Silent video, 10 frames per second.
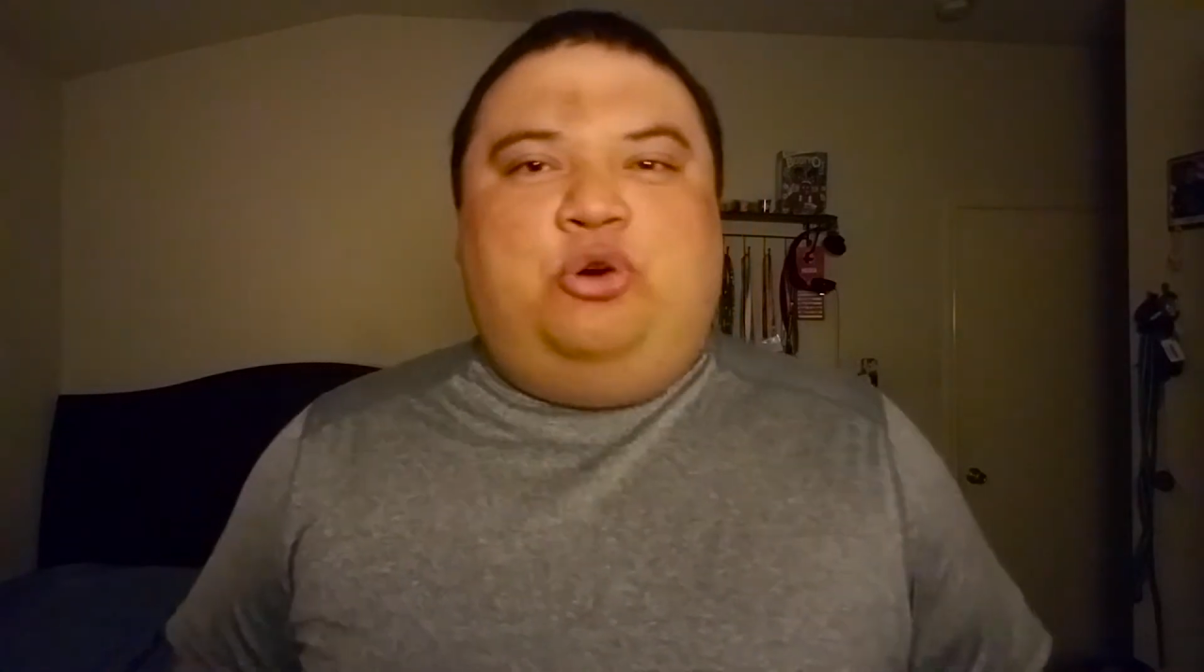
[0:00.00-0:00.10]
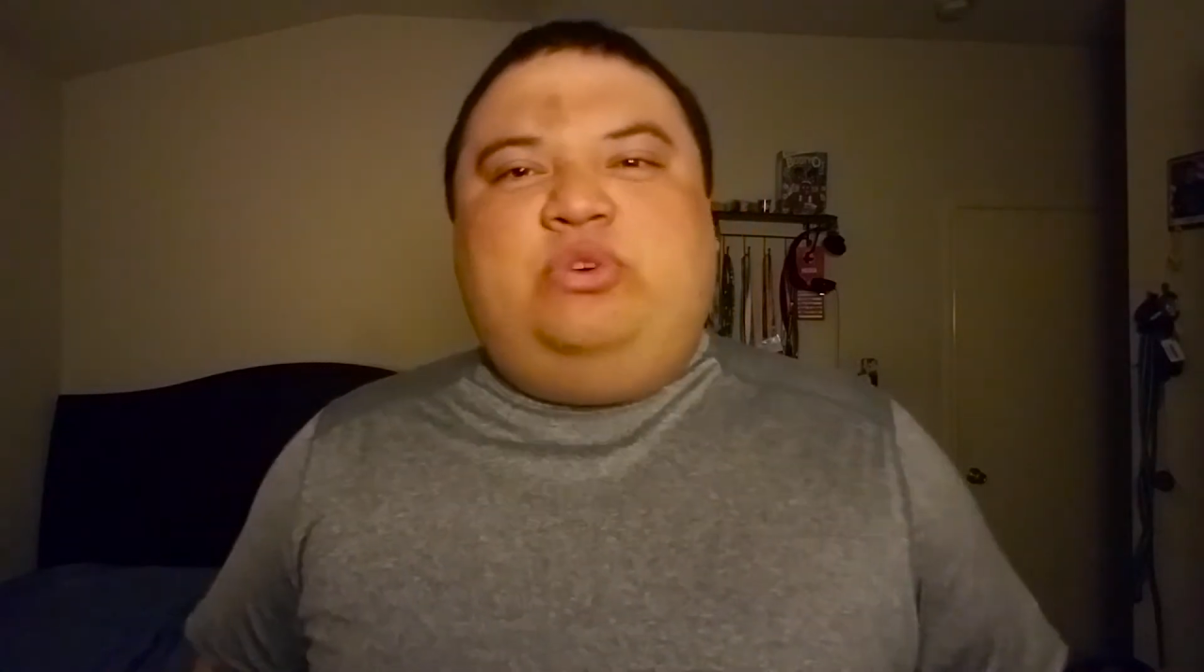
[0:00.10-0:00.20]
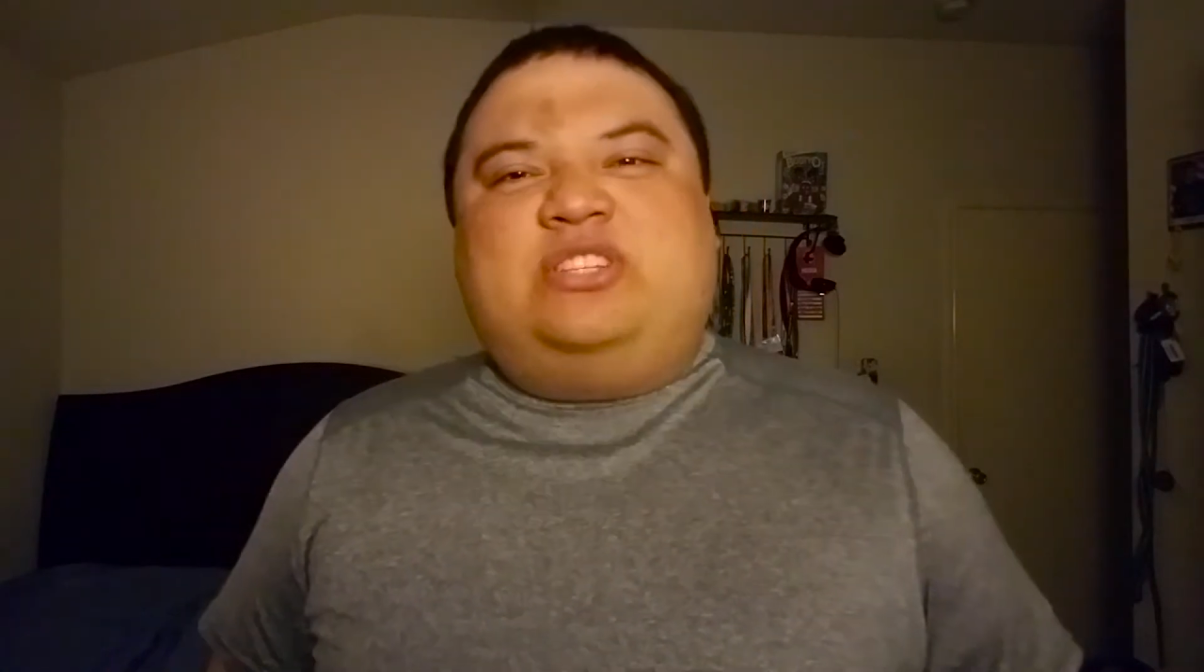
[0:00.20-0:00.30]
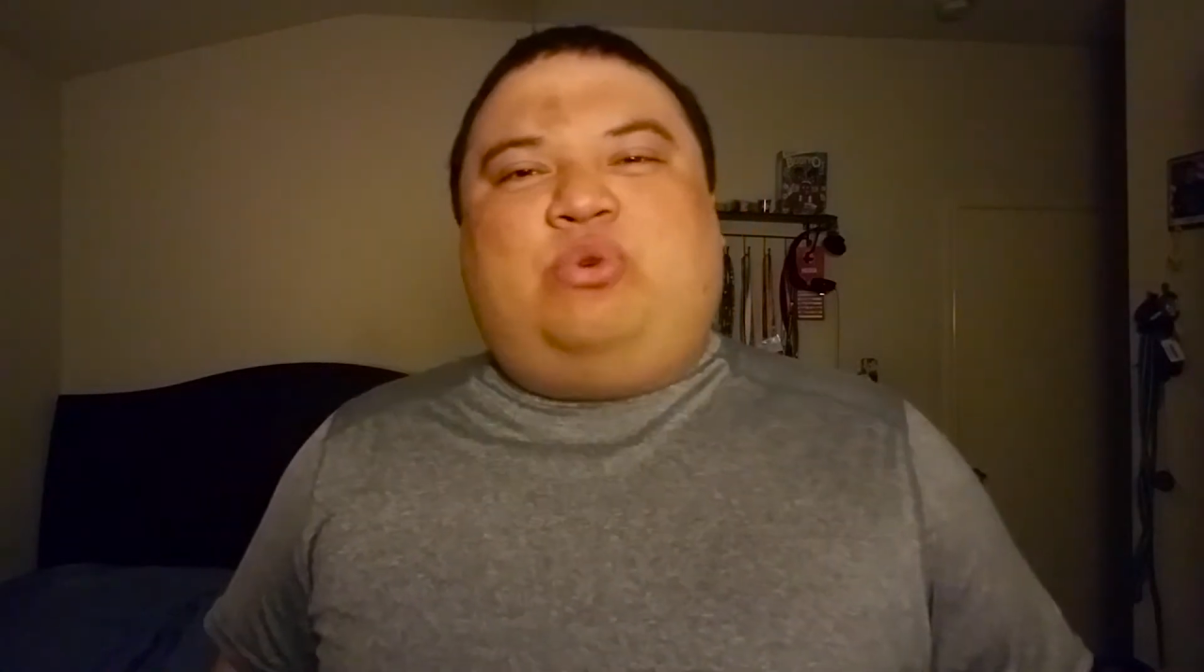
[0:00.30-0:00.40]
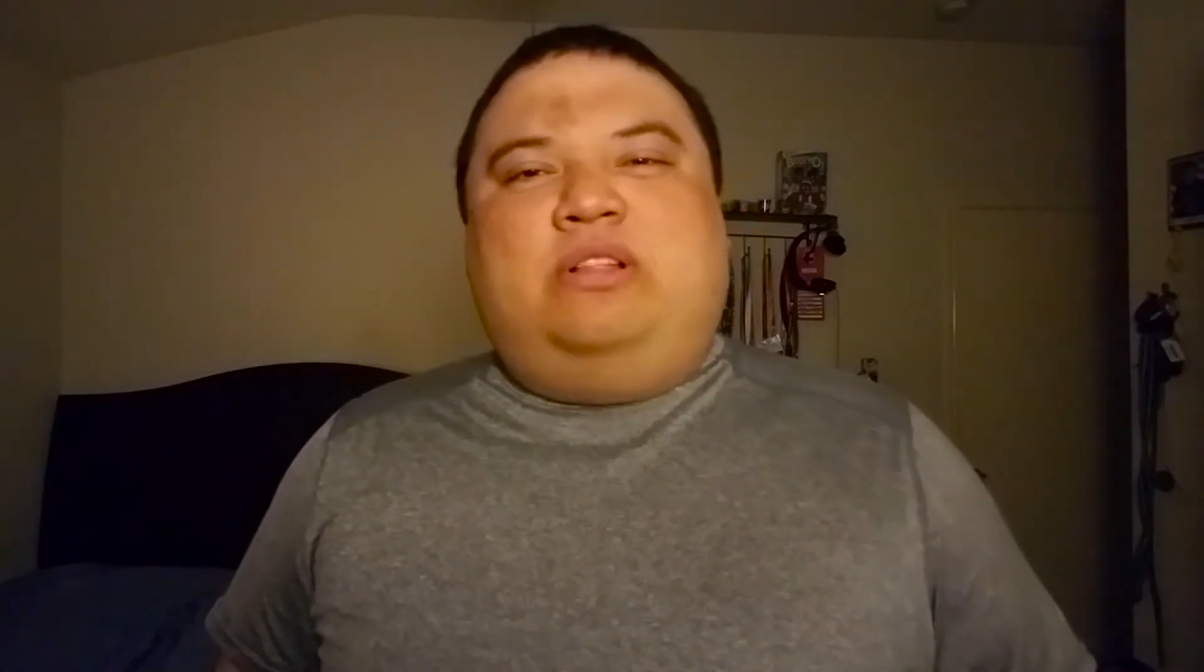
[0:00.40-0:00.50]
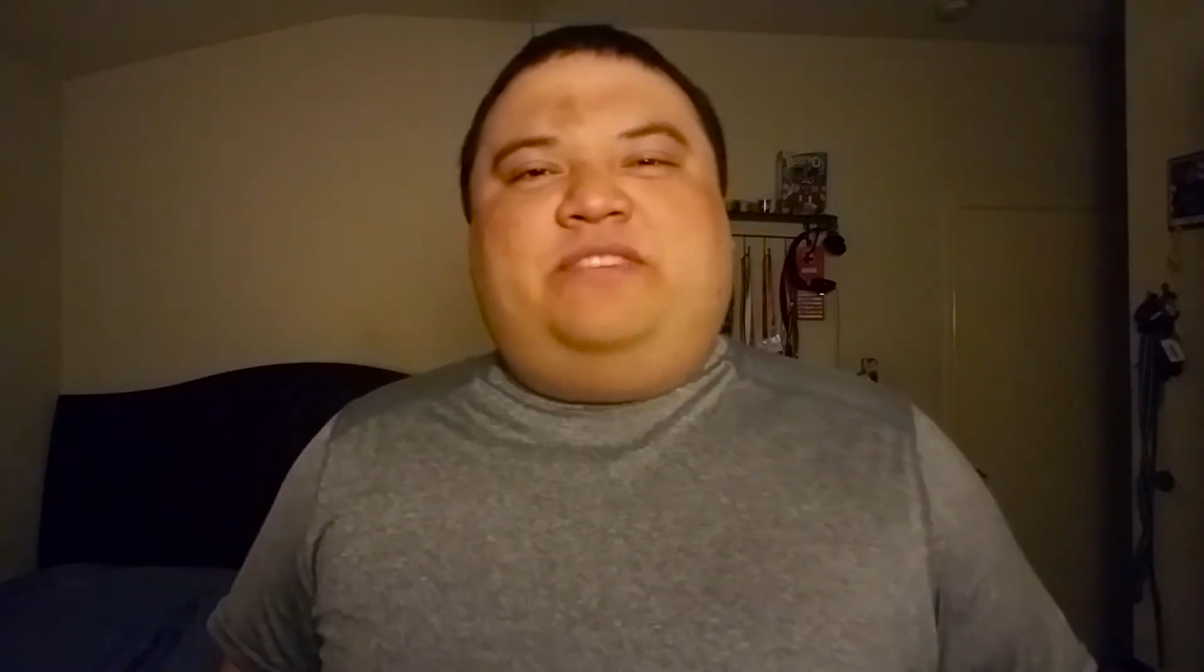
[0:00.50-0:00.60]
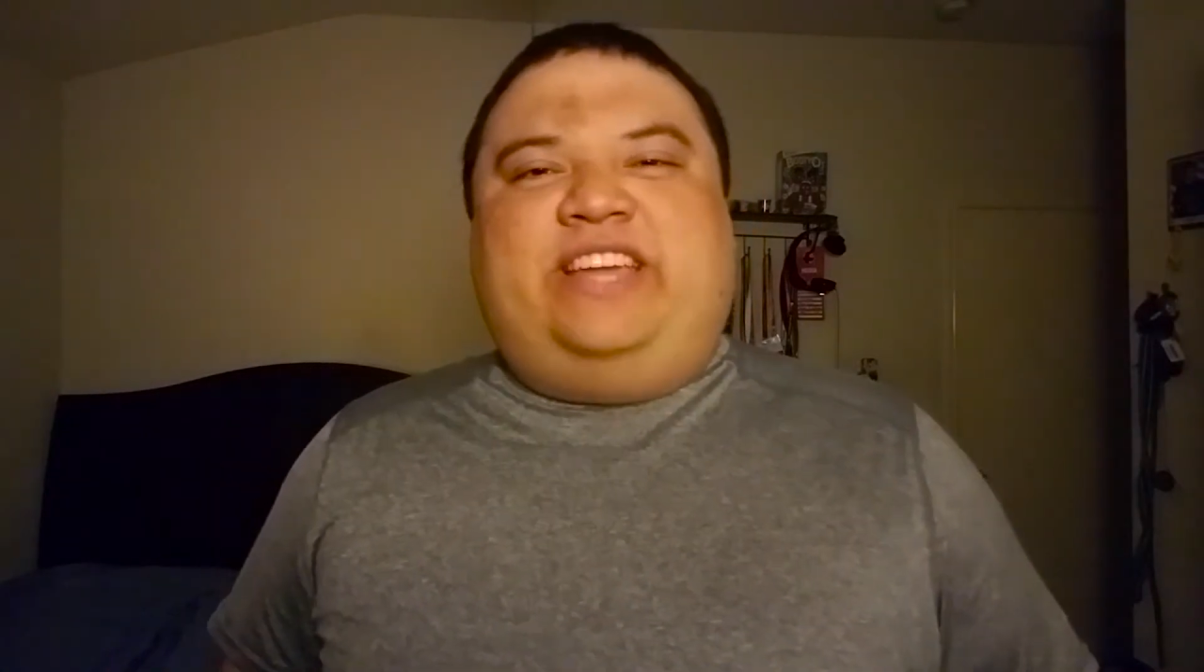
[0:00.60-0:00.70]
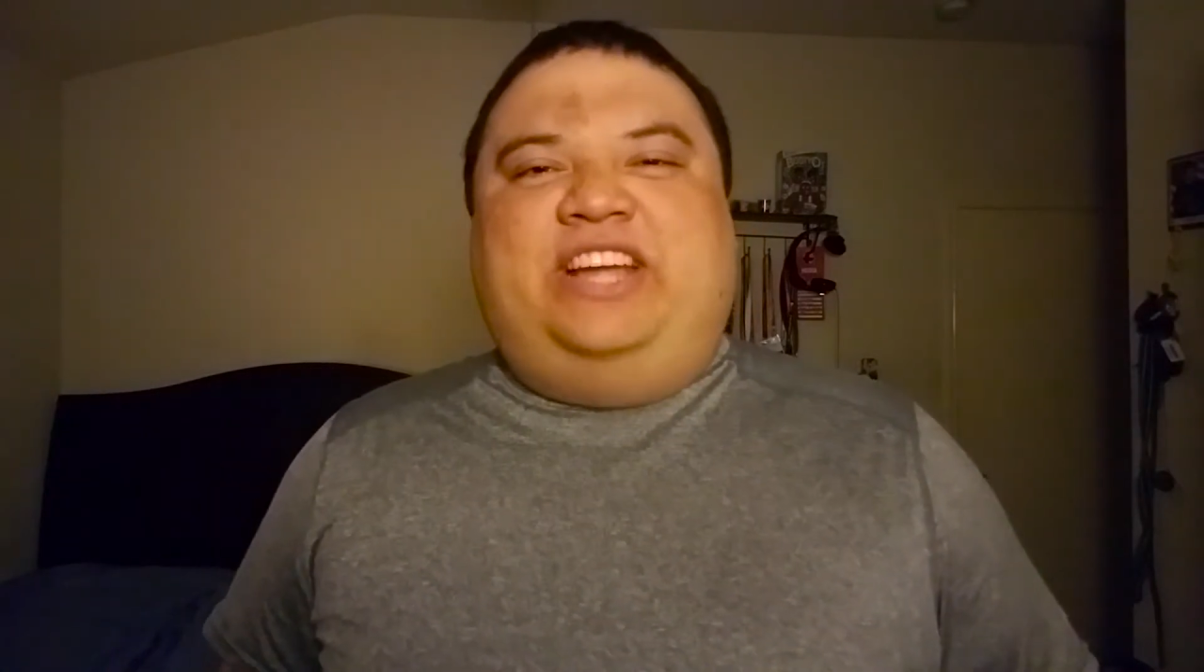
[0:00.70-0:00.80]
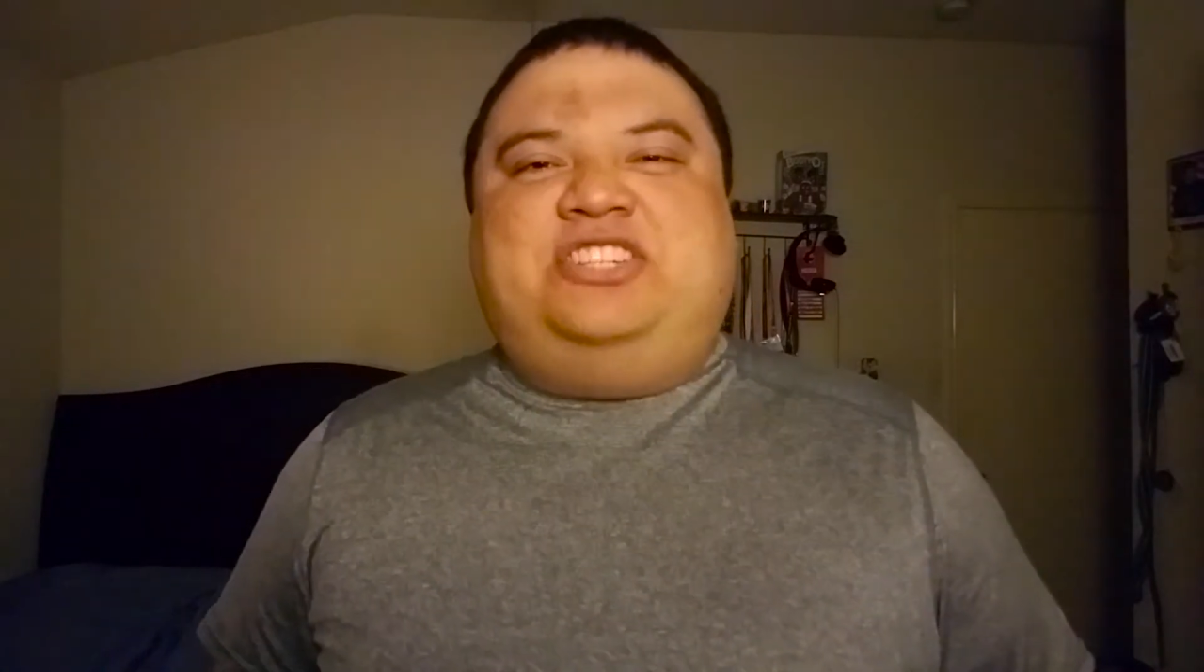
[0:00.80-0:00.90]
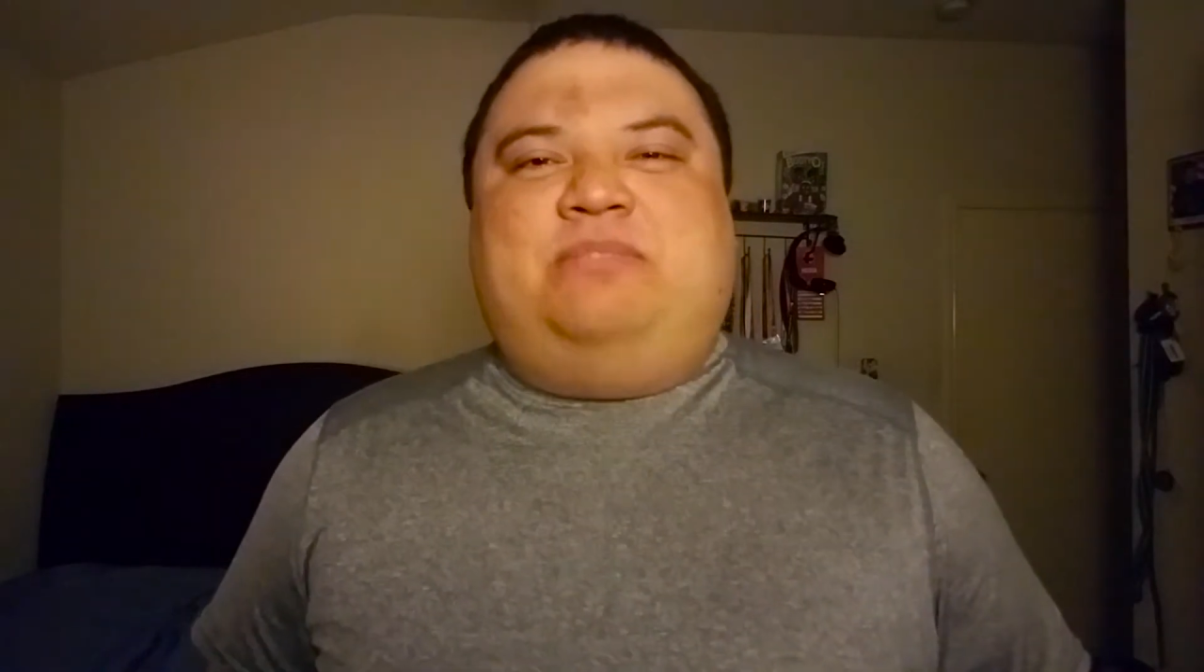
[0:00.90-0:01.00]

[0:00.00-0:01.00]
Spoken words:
disqualification